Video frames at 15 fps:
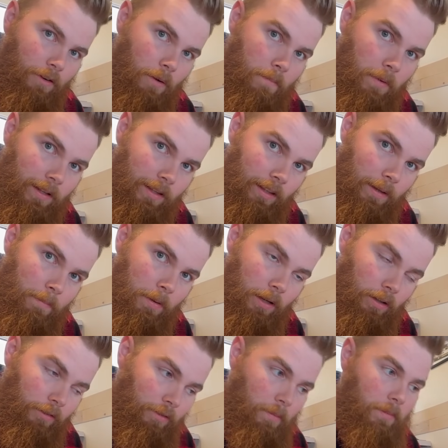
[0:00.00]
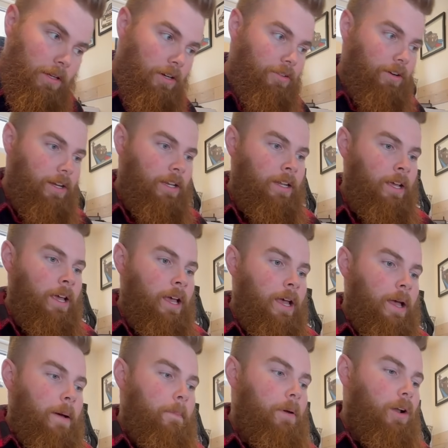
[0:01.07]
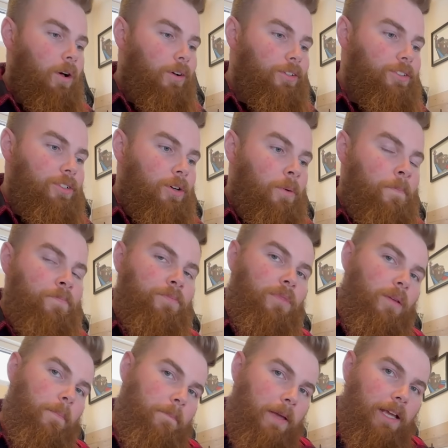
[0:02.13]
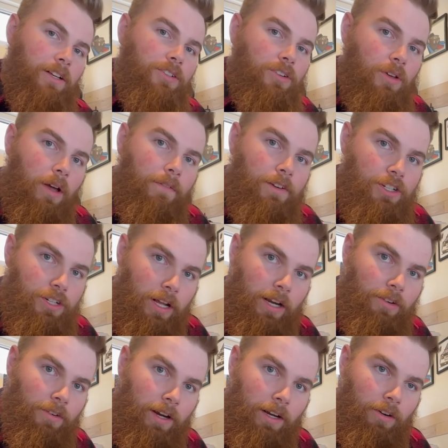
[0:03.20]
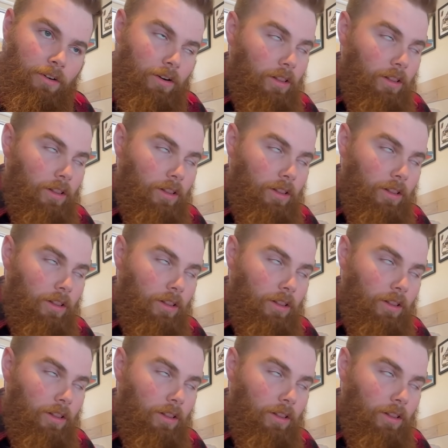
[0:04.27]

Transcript: our monthly bill from the grid. But also, make sure you have a generator.